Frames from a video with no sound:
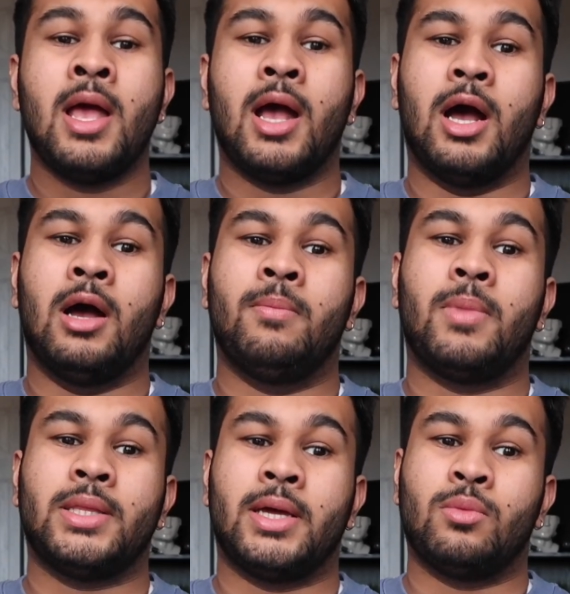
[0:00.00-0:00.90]

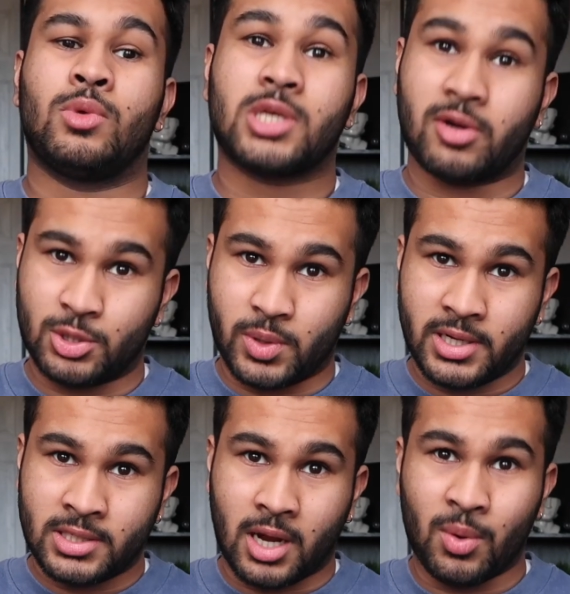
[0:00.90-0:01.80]
And then once I
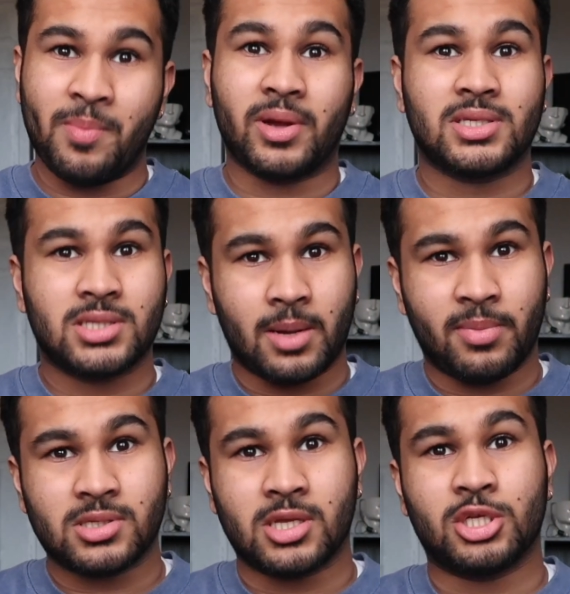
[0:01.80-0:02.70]
graduated, I went back to
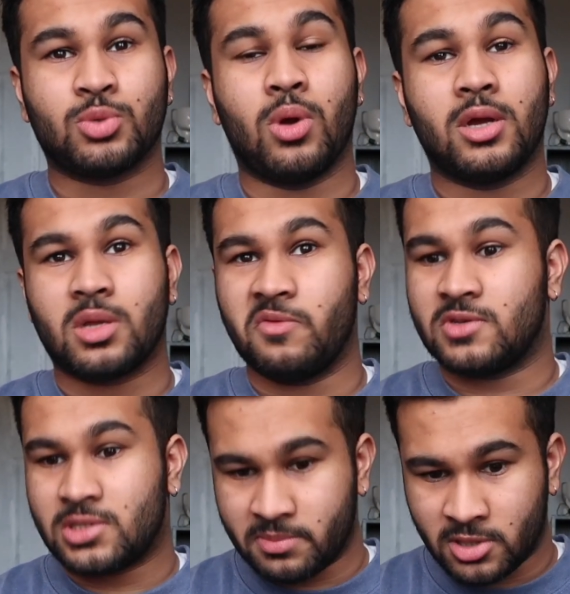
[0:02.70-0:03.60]
Starbucks and just worked over
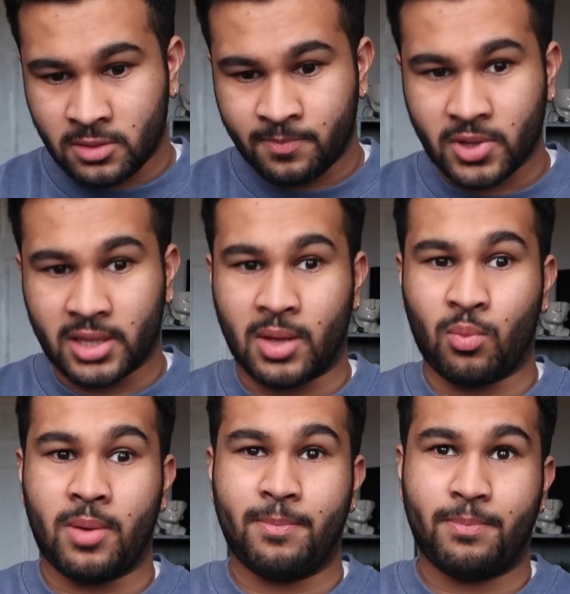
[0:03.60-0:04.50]
summer, and then
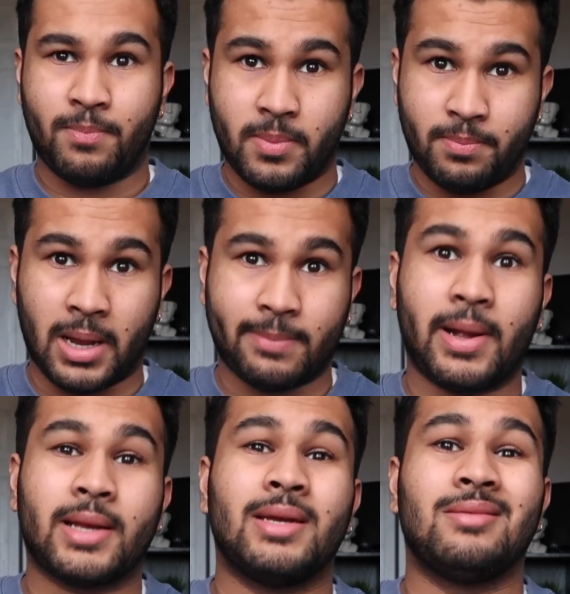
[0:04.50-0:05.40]
went
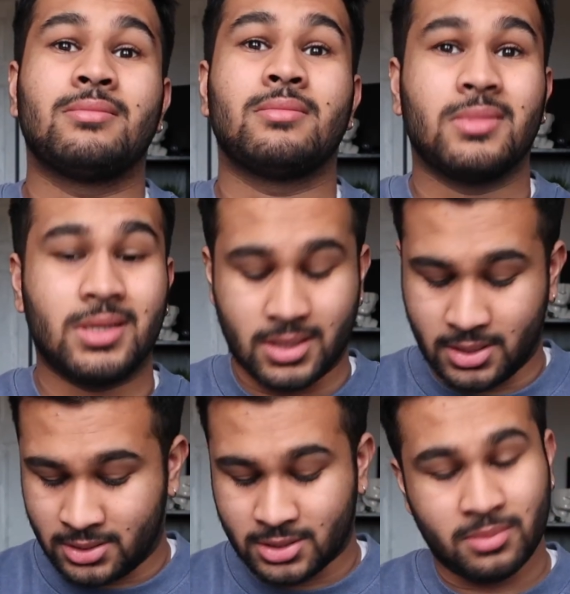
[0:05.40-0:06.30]
backpacking
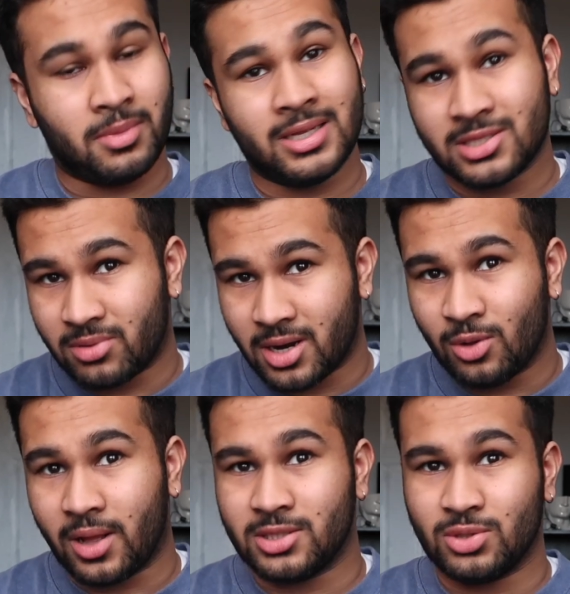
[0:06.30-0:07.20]
and doing my
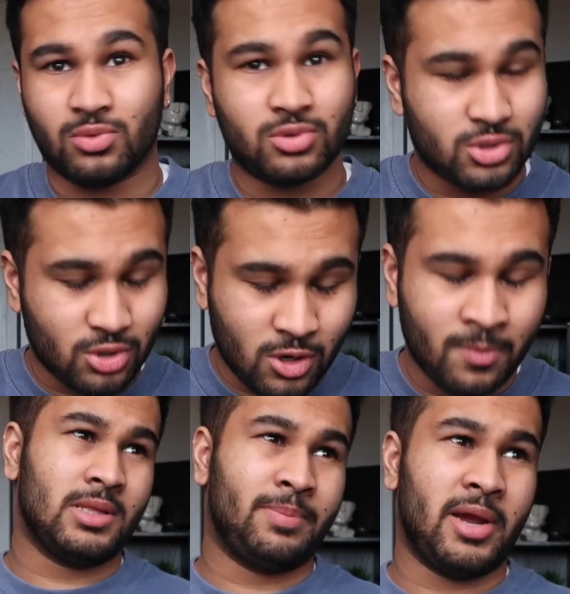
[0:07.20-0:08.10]
interrail, as you all
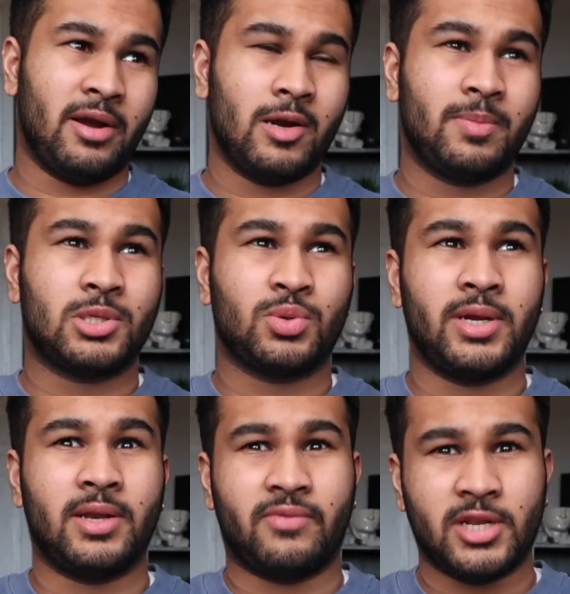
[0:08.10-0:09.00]
saw. The period
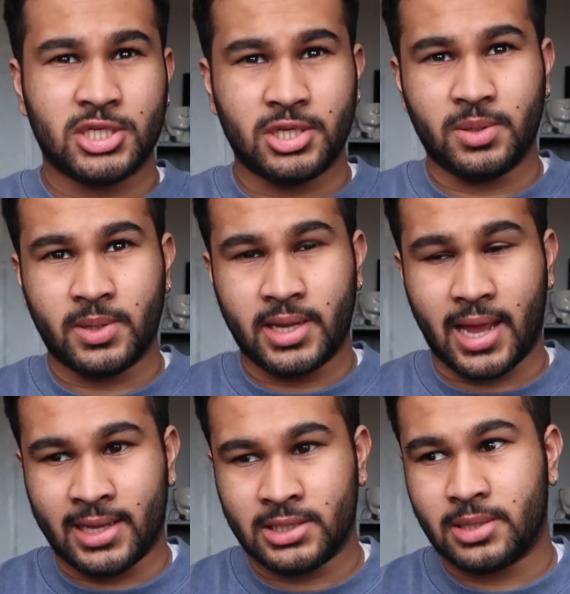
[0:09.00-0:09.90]
between finishing uni
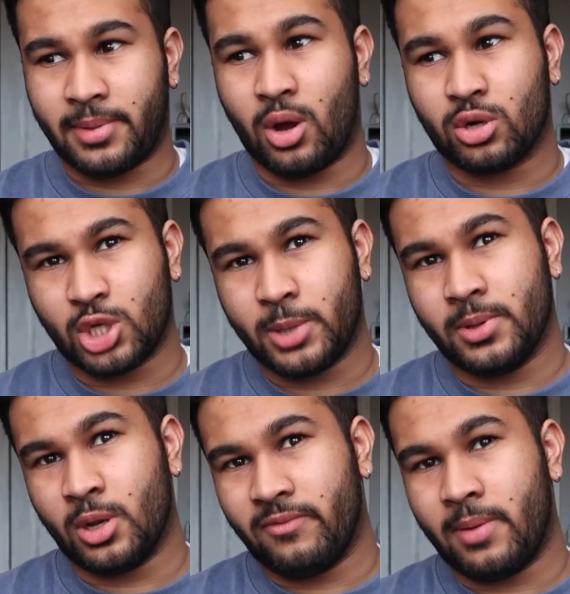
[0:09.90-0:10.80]
and about October,
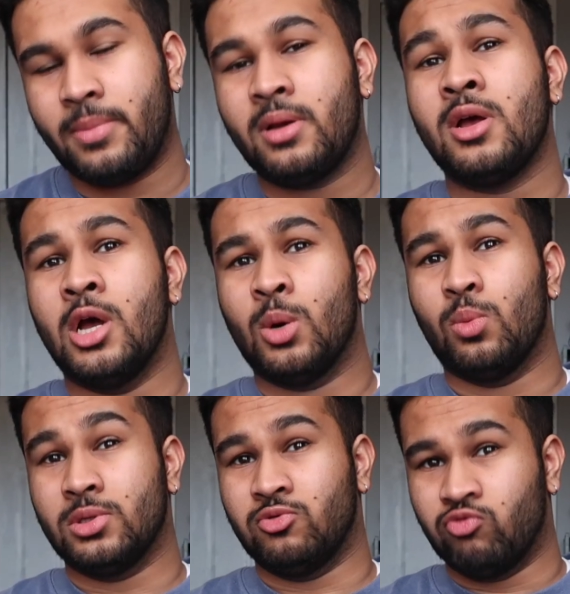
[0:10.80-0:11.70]
November
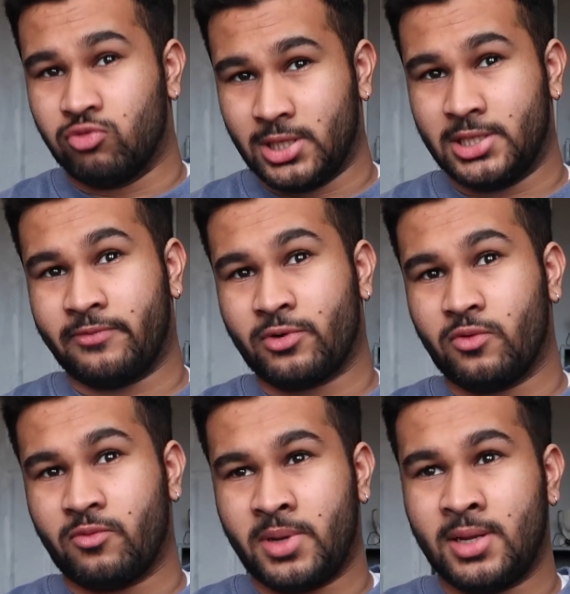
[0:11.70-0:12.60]
was really
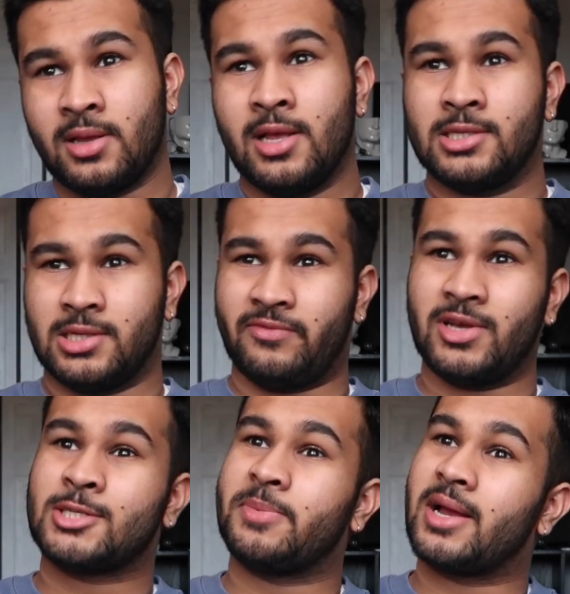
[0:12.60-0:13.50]
difficult for me. So the
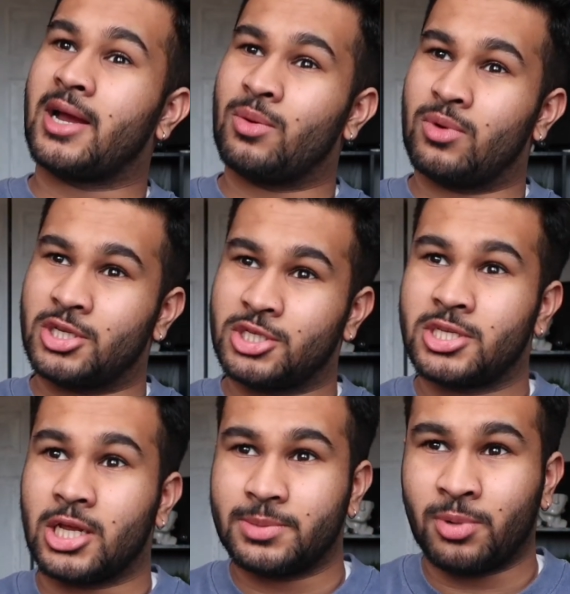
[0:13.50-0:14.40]
first topic I kind of want to just
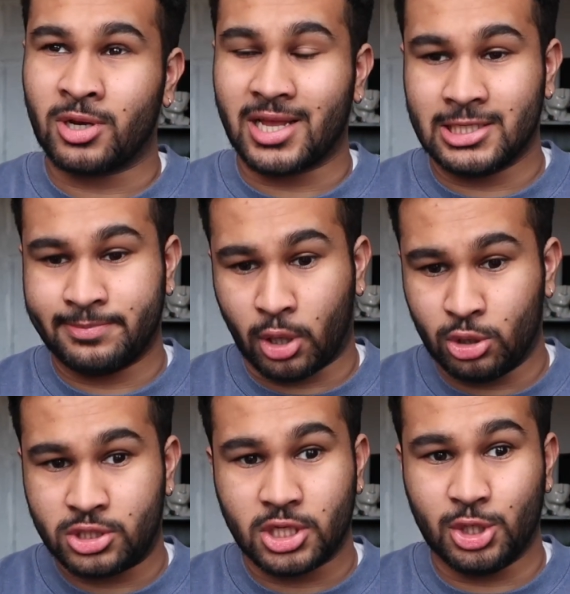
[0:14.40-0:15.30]
touch upon is
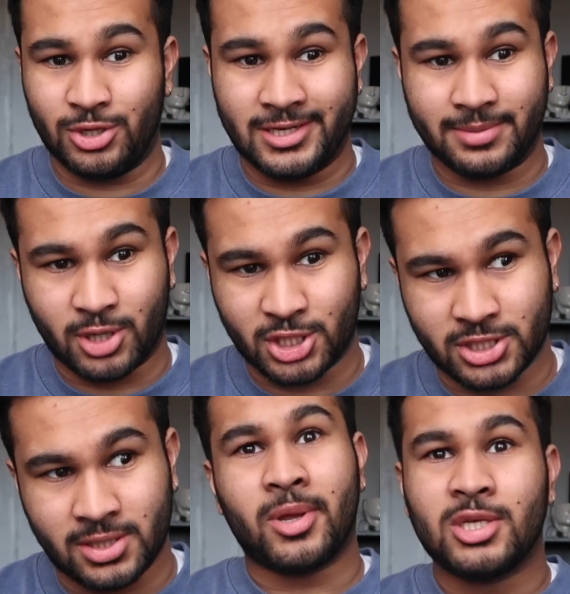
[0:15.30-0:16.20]
post-uni
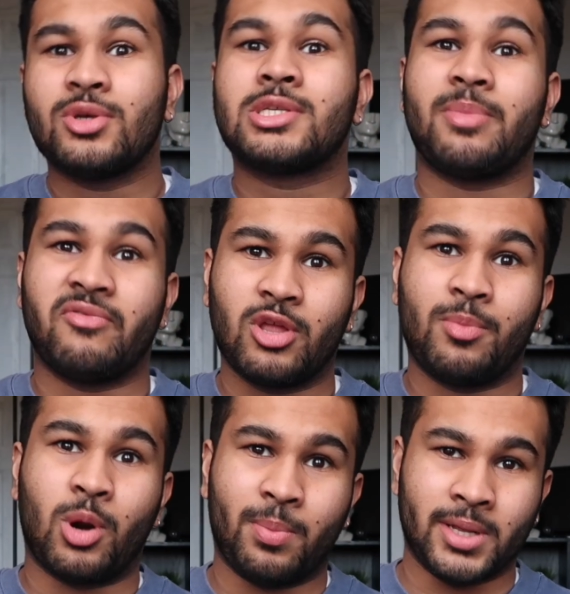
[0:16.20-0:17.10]
depression. I'm going to do a separate video
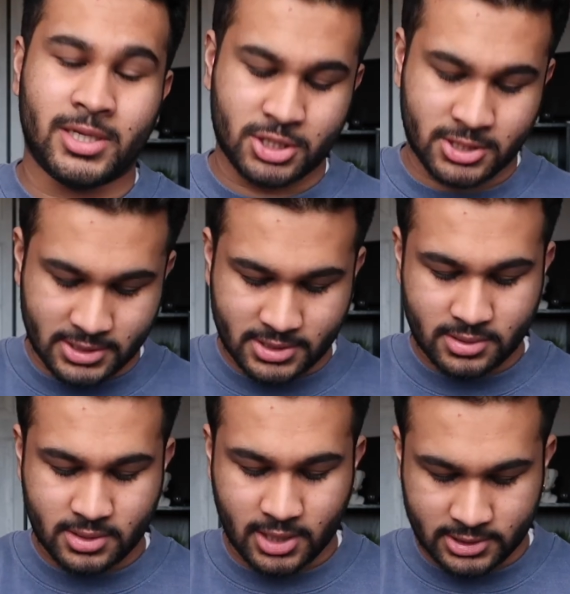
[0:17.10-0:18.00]
properly just
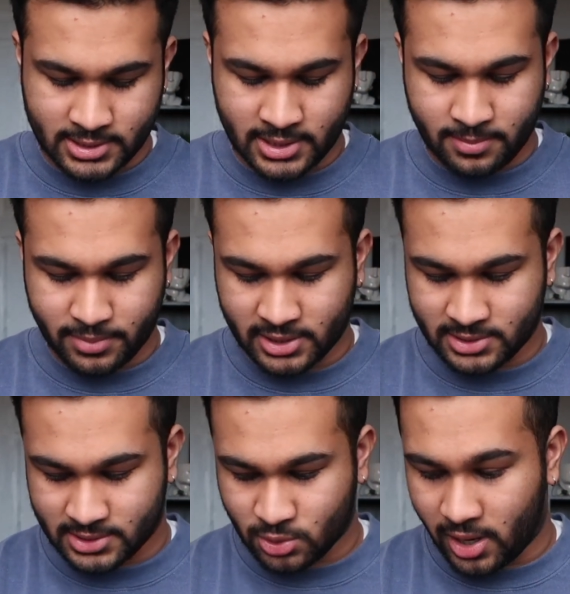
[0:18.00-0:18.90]
discussing it because
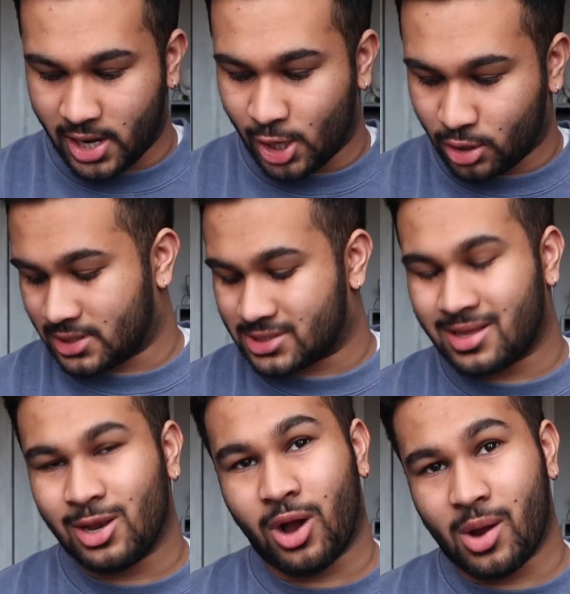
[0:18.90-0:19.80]
there's quite a lot. There's
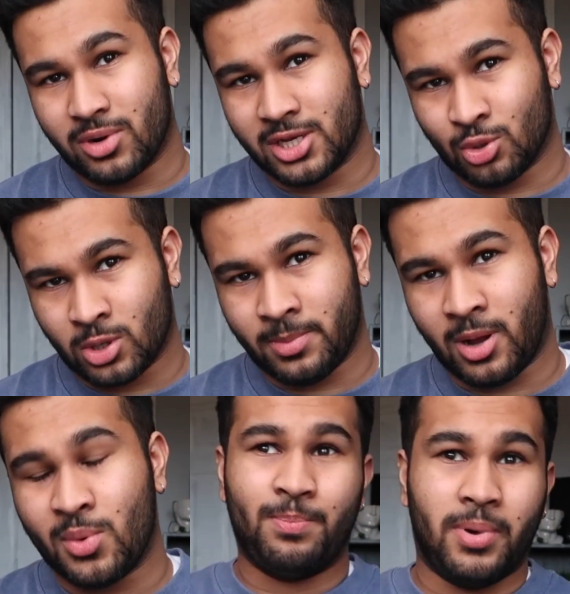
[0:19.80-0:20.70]
a lot I want to talk
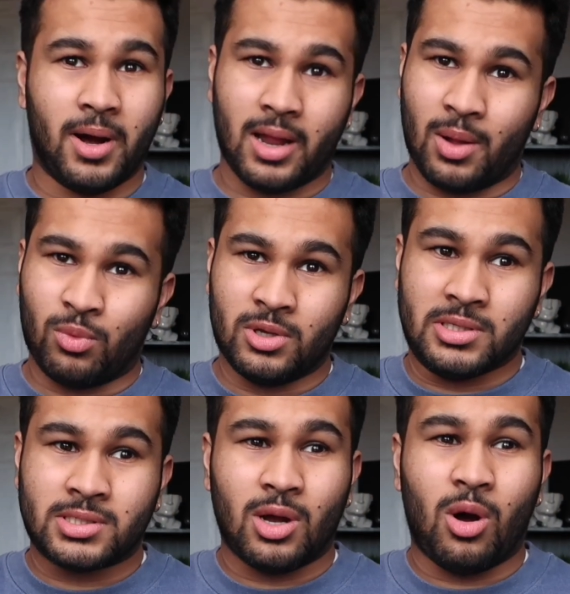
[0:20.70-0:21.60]
about, but it
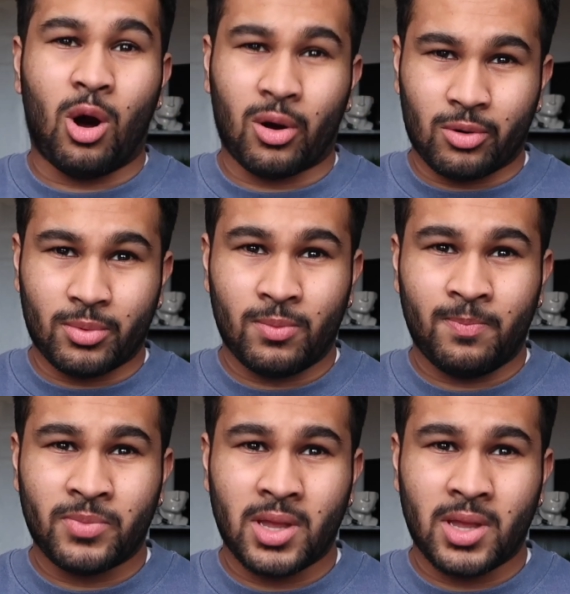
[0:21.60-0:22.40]
was horrible.